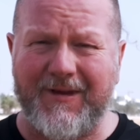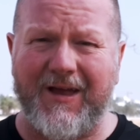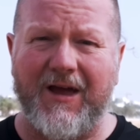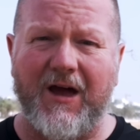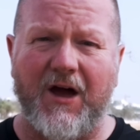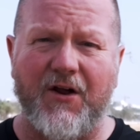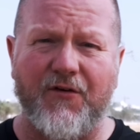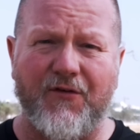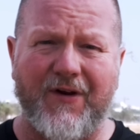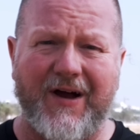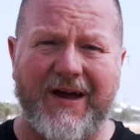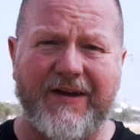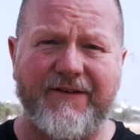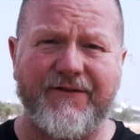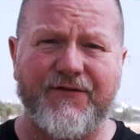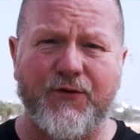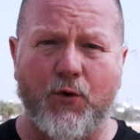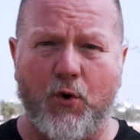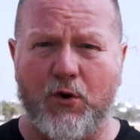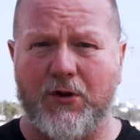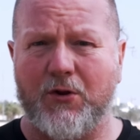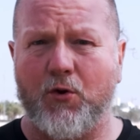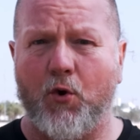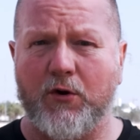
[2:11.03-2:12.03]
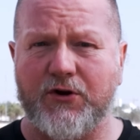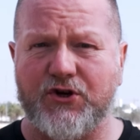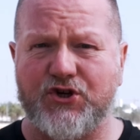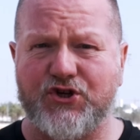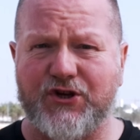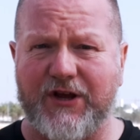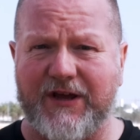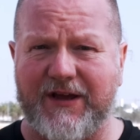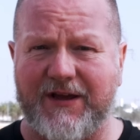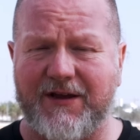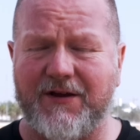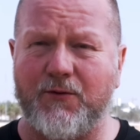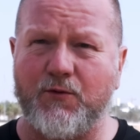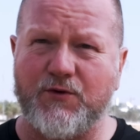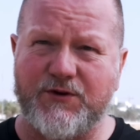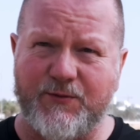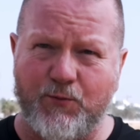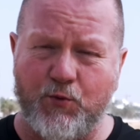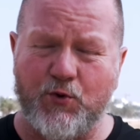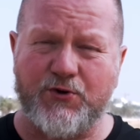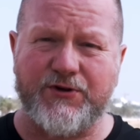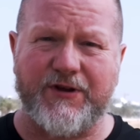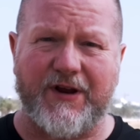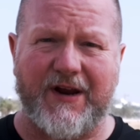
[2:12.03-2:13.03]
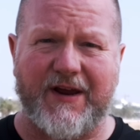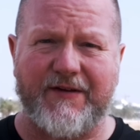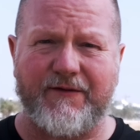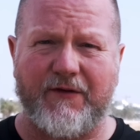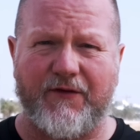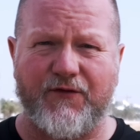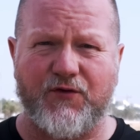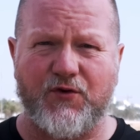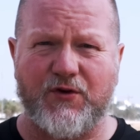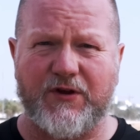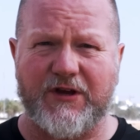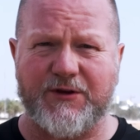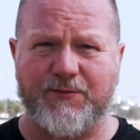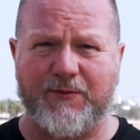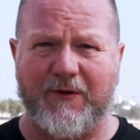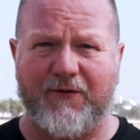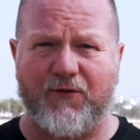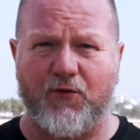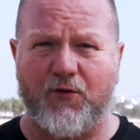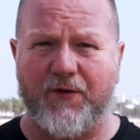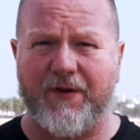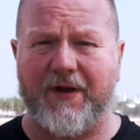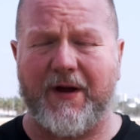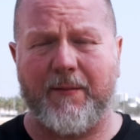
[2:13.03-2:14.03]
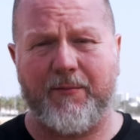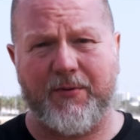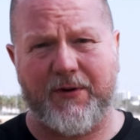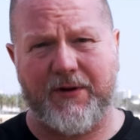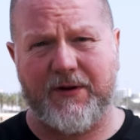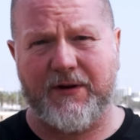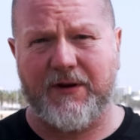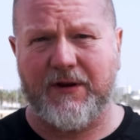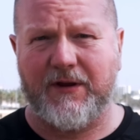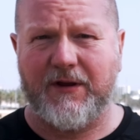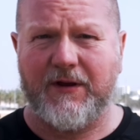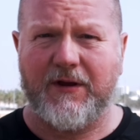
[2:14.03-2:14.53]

It arrived on launch day. It was supposed to arrive a few days before that, but